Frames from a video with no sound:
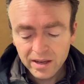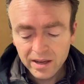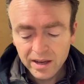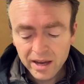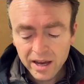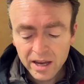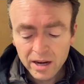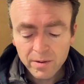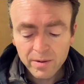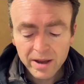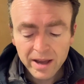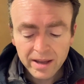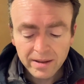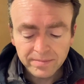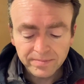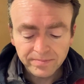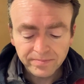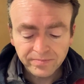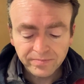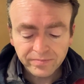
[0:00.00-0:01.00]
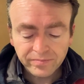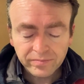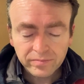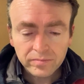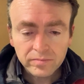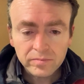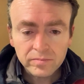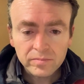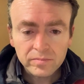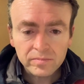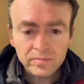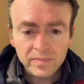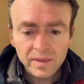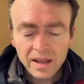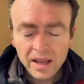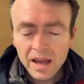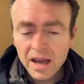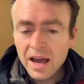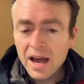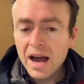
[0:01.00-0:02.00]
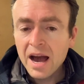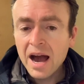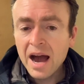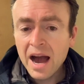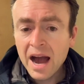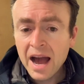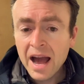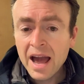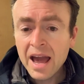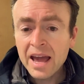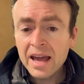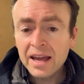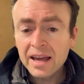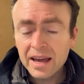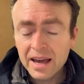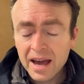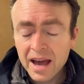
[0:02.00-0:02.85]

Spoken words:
Anyway, I